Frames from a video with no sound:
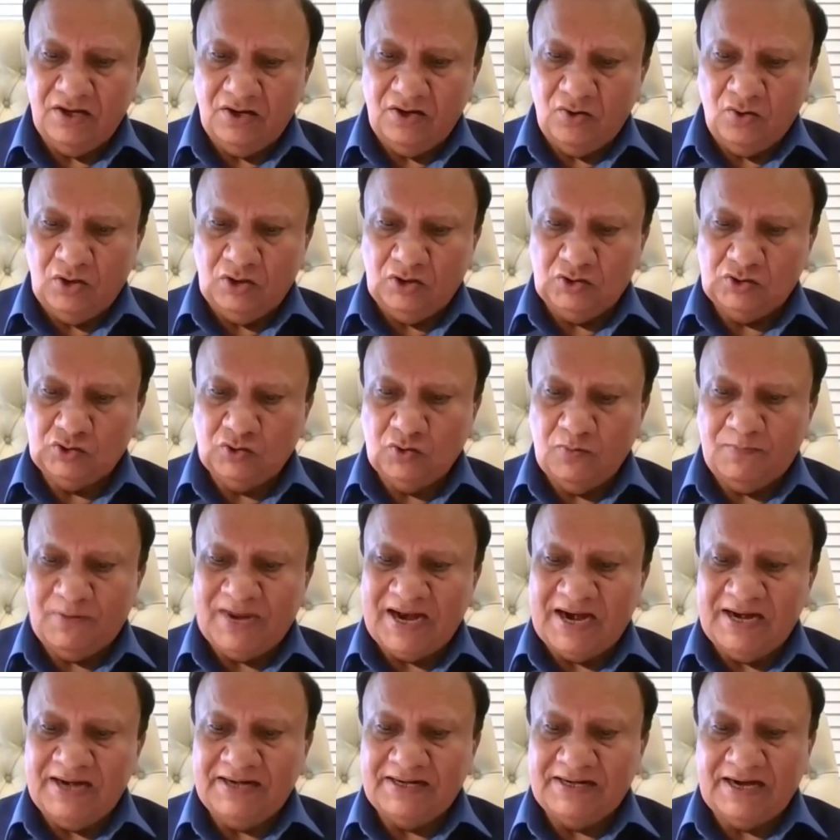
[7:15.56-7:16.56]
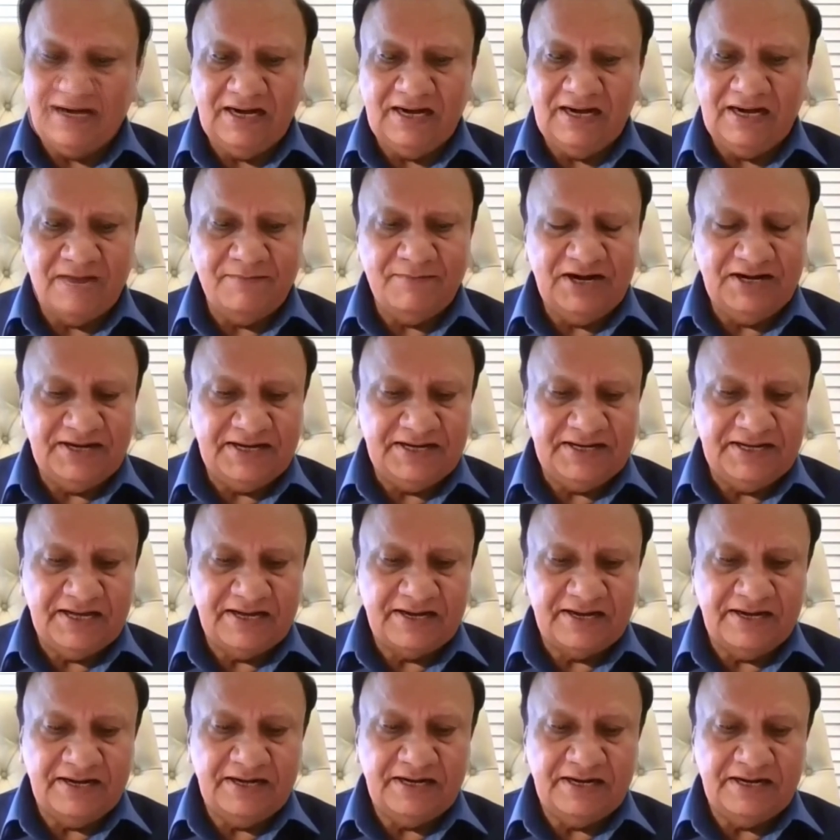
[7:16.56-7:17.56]
also plantar ligament
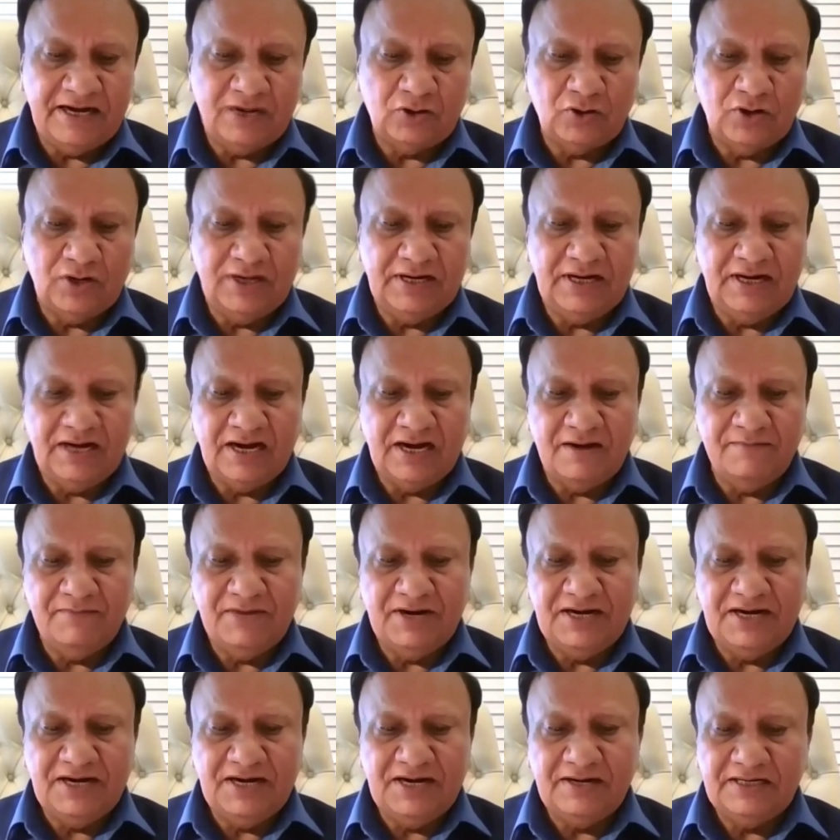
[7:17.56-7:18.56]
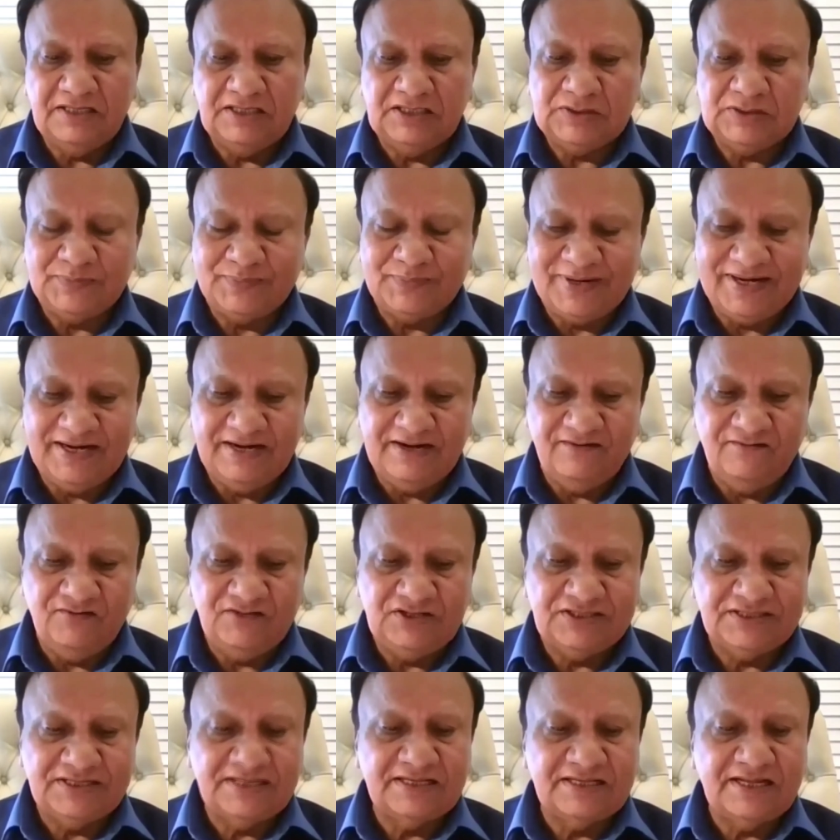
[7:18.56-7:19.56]
tear and deltoid ligament
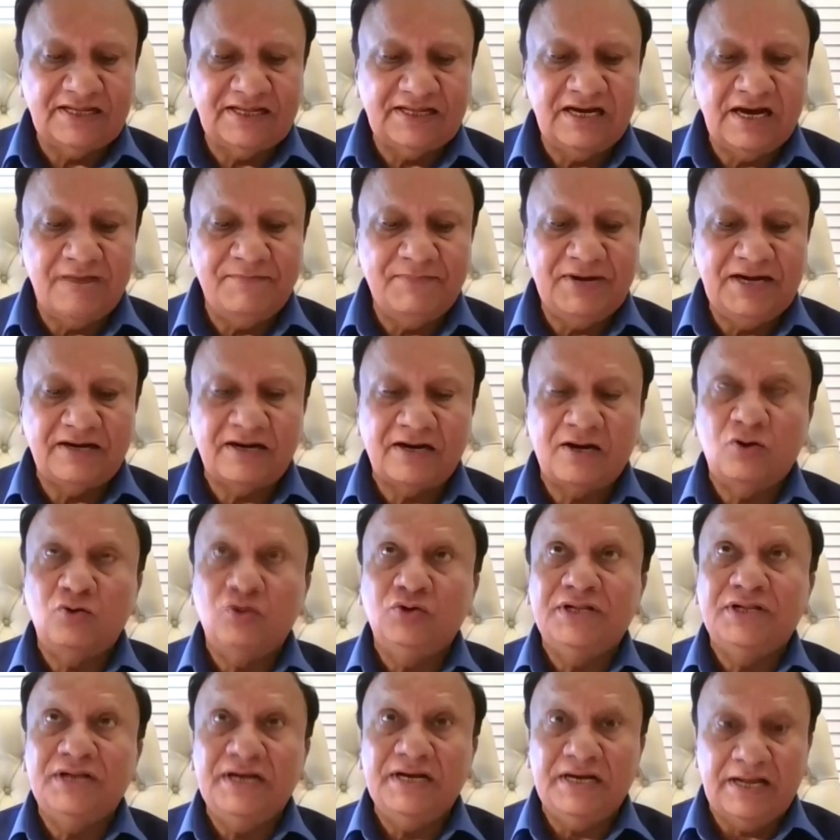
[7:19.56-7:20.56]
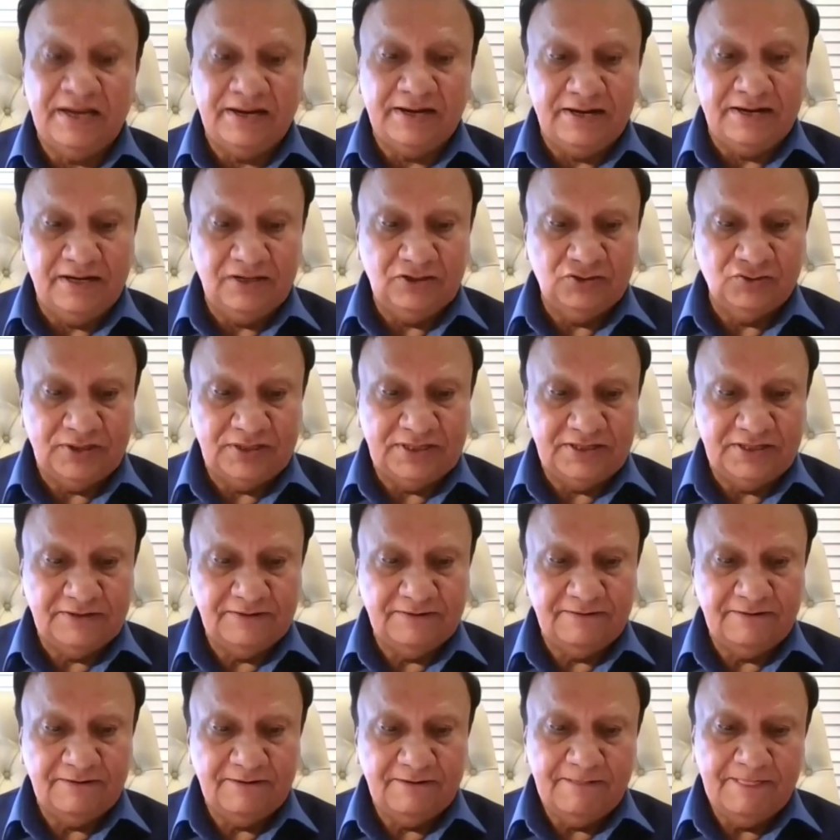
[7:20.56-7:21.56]
sprain, which are the ligament around the ankle joint.
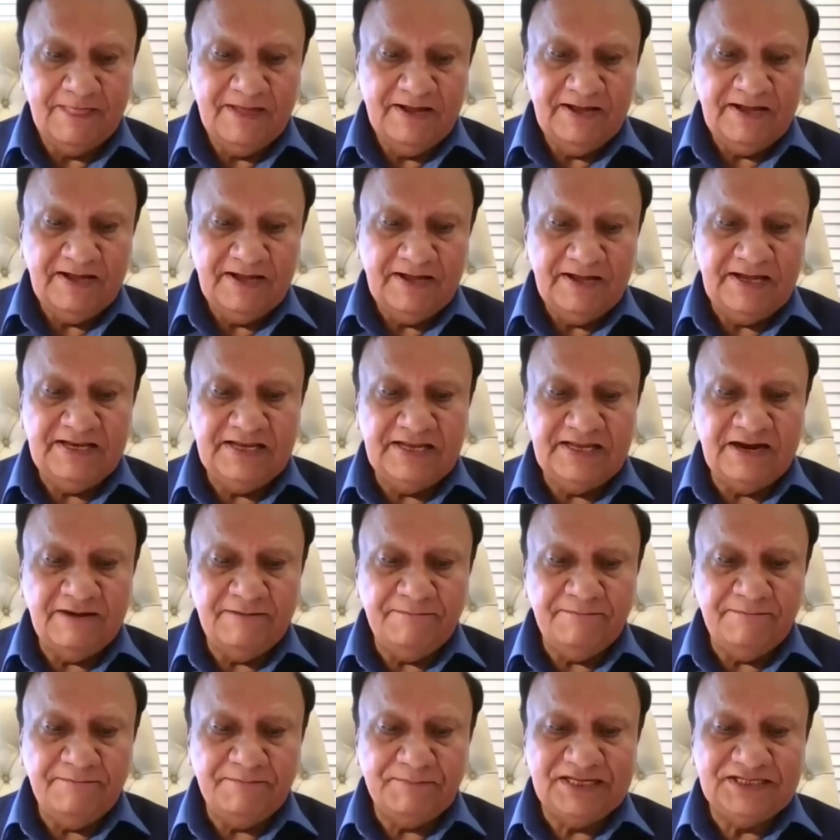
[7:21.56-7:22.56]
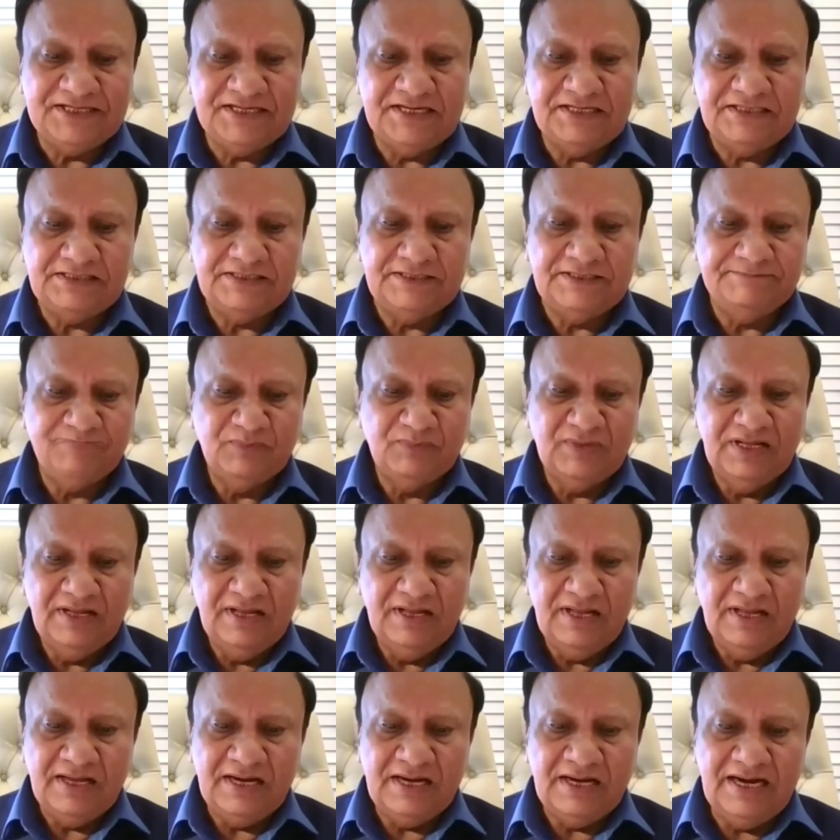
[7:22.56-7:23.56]
In young patients,
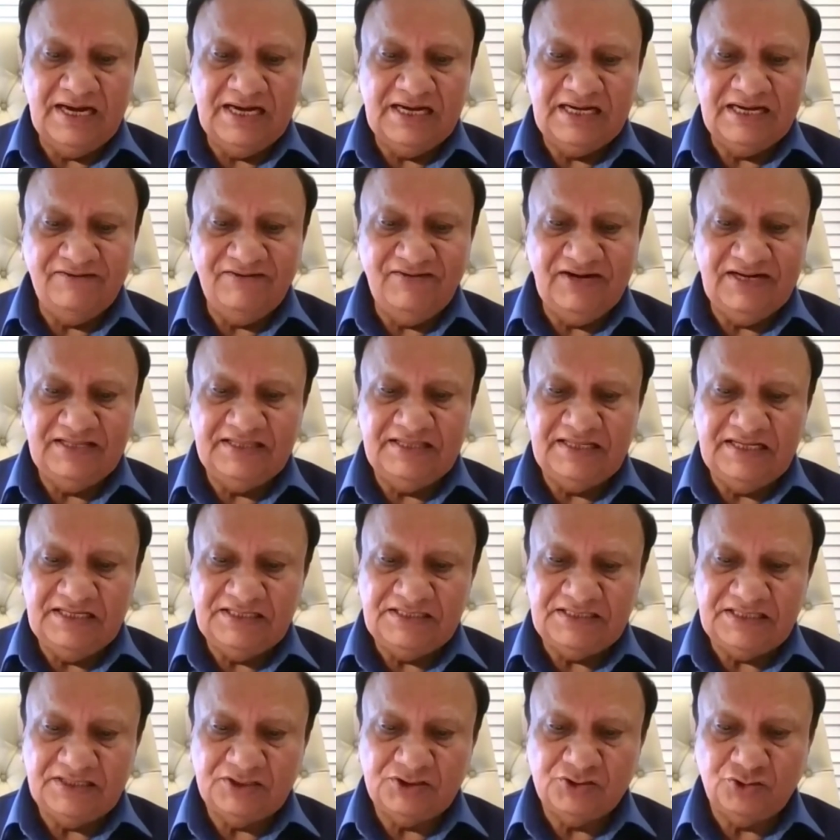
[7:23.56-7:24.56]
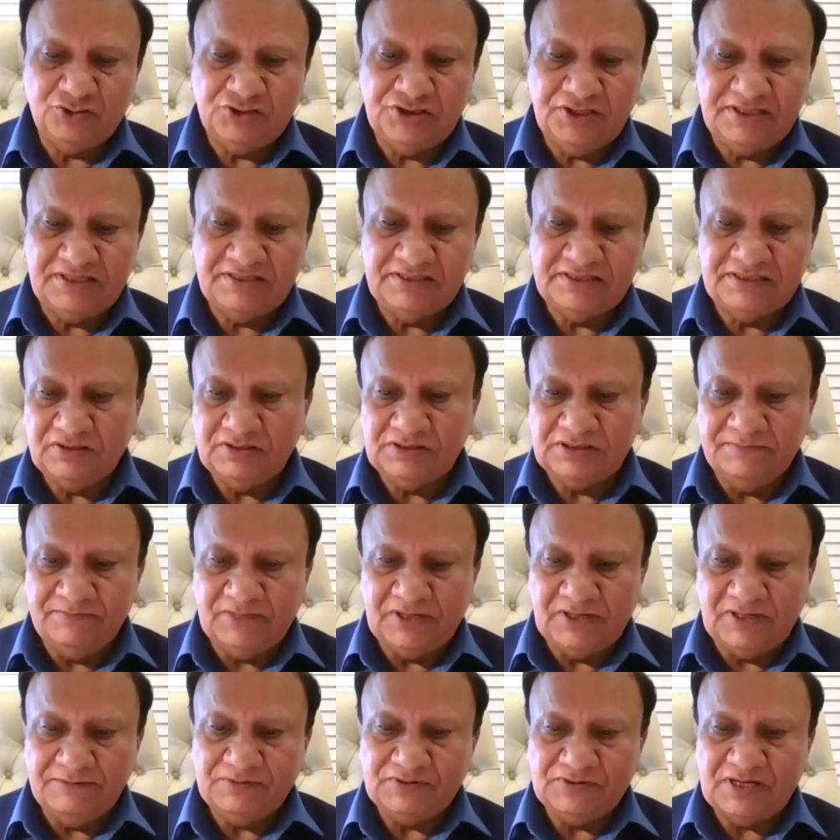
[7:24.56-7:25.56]
relatively these associated
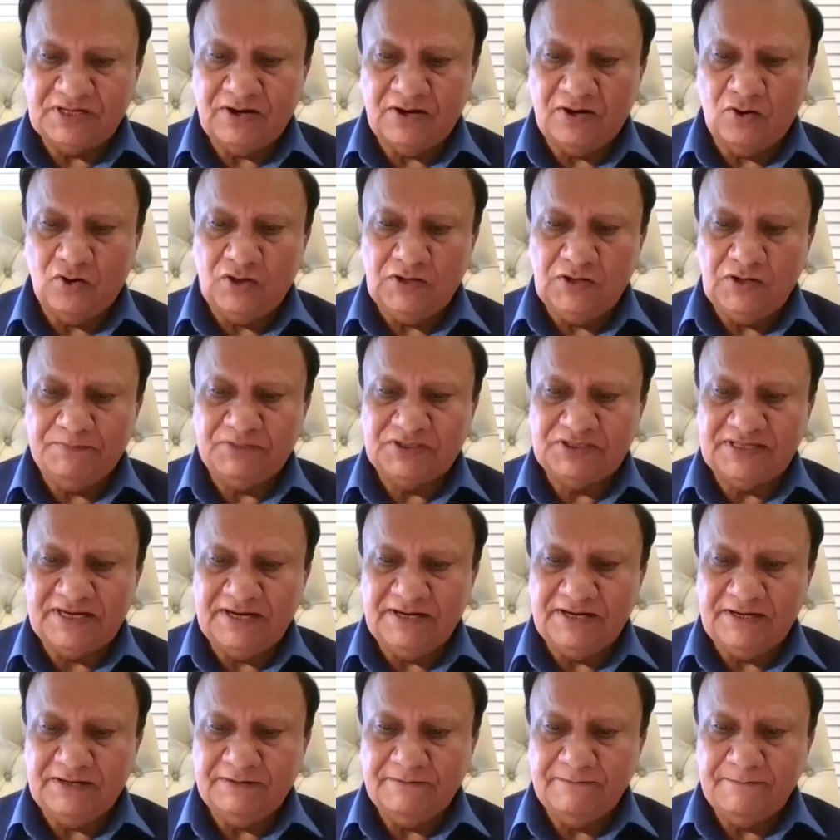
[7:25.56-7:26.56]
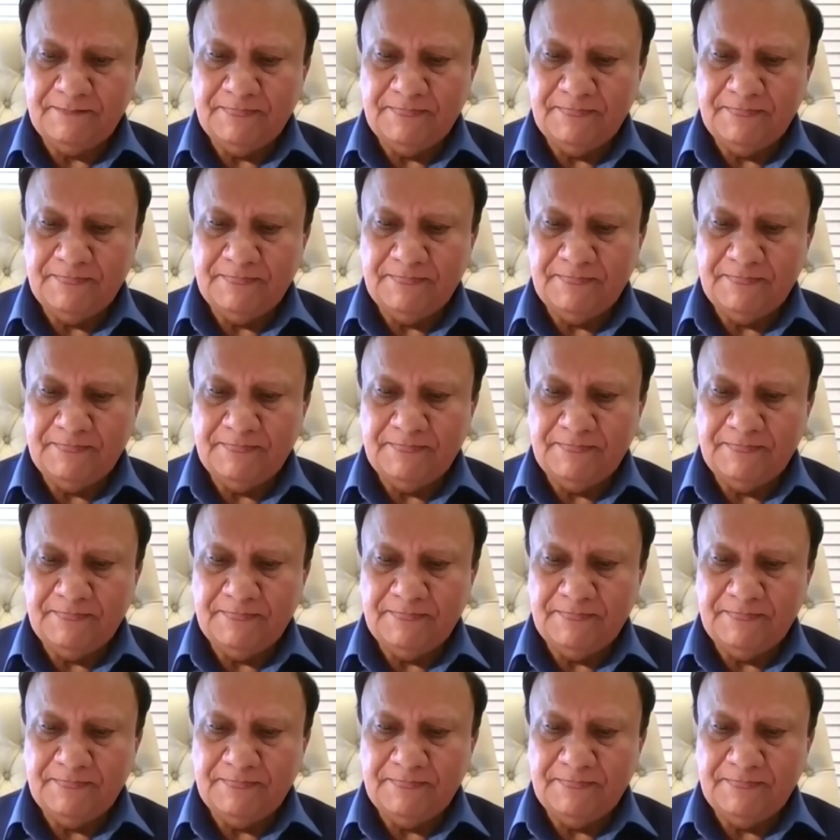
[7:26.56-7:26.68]
symptoms are not present